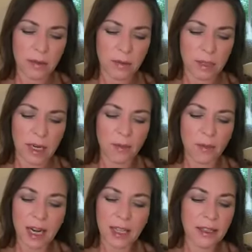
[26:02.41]
Hold on. I'm
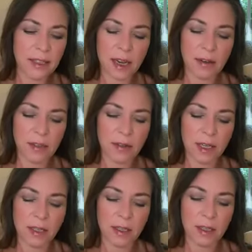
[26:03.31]
writing this down so I
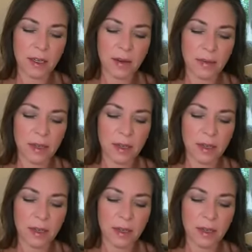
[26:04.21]
can look it up.